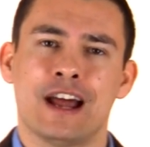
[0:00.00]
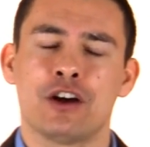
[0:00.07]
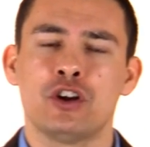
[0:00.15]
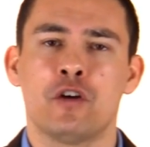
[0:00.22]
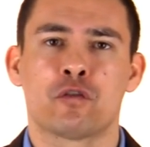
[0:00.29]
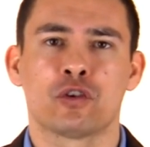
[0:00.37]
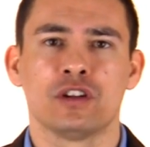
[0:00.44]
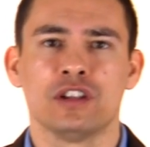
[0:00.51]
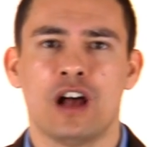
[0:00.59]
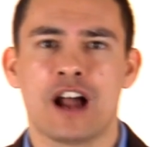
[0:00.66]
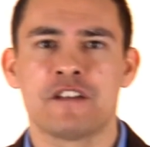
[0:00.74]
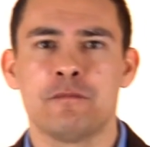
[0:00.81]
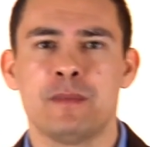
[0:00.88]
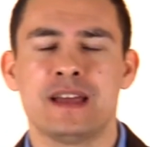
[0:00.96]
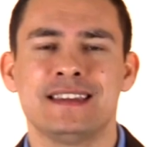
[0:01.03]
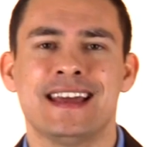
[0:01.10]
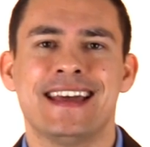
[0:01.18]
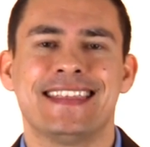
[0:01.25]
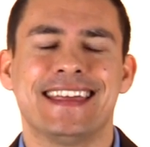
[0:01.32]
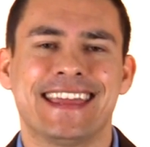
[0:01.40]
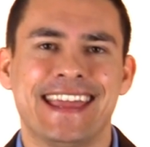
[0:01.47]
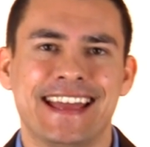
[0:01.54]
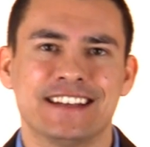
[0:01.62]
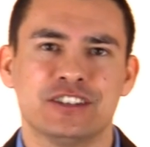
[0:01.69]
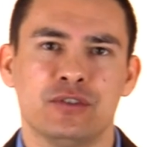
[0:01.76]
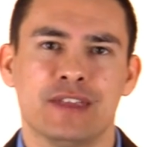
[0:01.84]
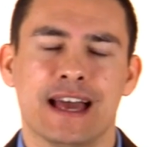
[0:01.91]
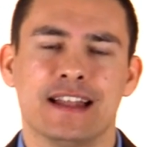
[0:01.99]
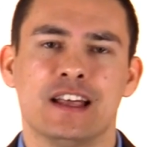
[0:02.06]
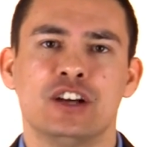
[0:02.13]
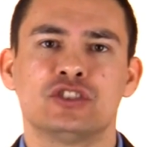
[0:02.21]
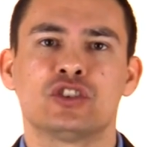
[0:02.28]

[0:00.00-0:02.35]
Now, I know for a lot of men, they can't do that.